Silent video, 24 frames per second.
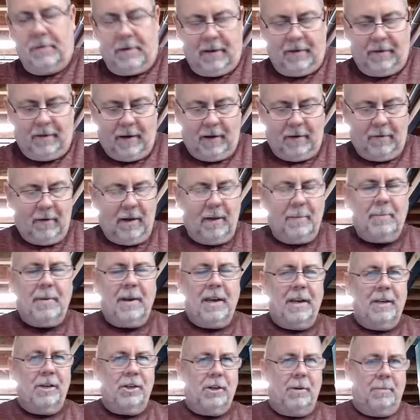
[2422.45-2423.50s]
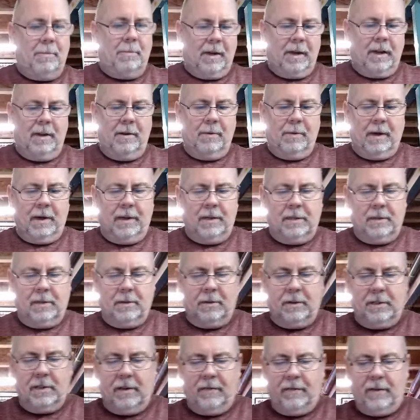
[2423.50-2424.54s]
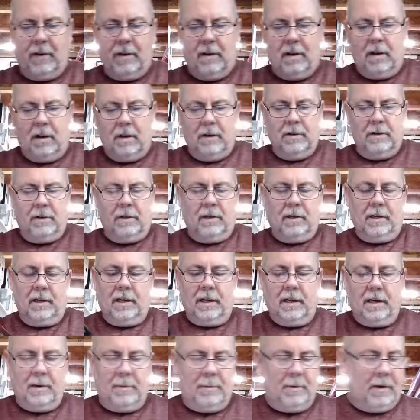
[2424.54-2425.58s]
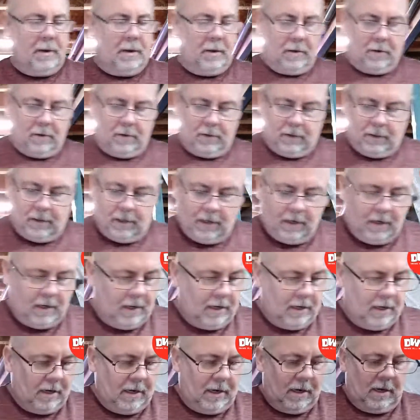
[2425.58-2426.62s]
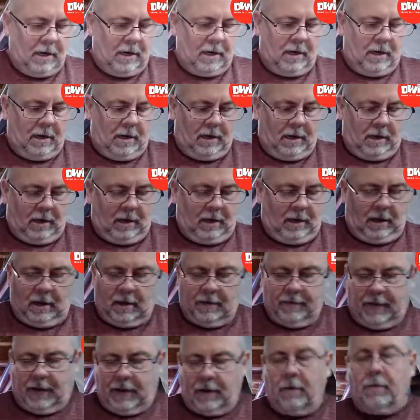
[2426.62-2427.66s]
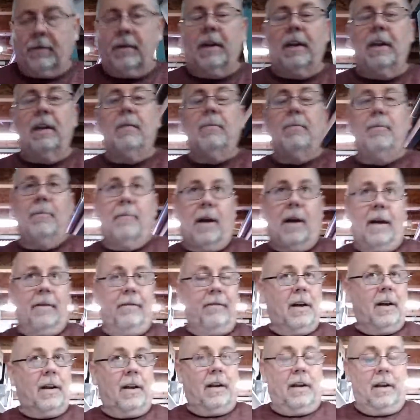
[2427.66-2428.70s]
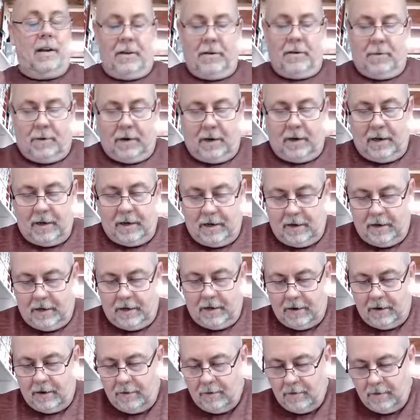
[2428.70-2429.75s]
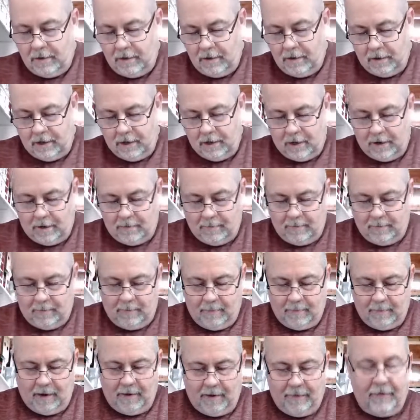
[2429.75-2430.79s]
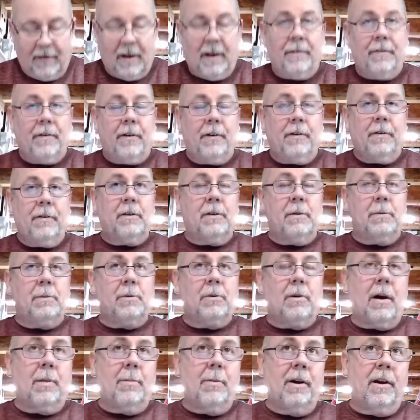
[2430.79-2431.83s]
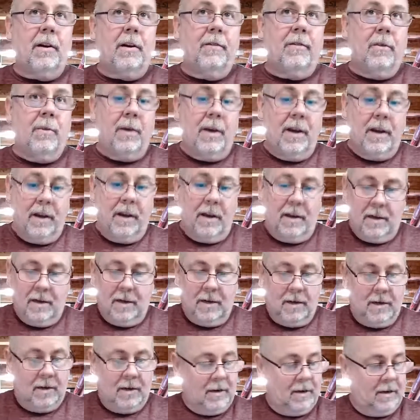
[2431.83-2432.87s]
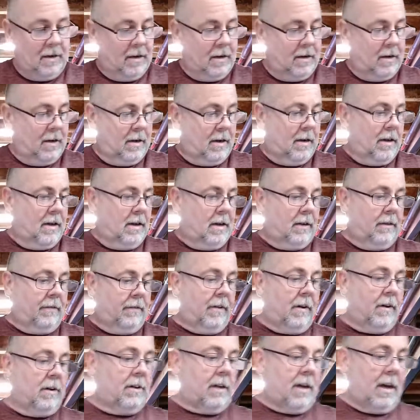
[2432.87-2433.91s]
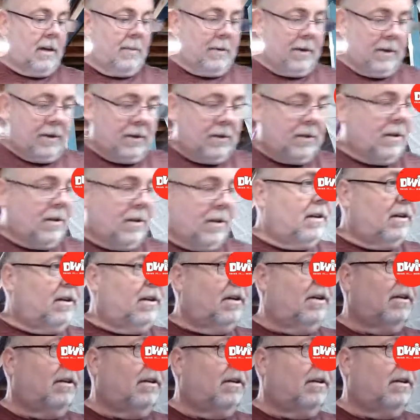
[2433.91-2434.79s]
I thought, well, I'm paying shipping anyways, so $7, I'll get a couple of those. If I don't need them, I've got another one. And, my 500 subscriber giveaway, as far as I'm concerned,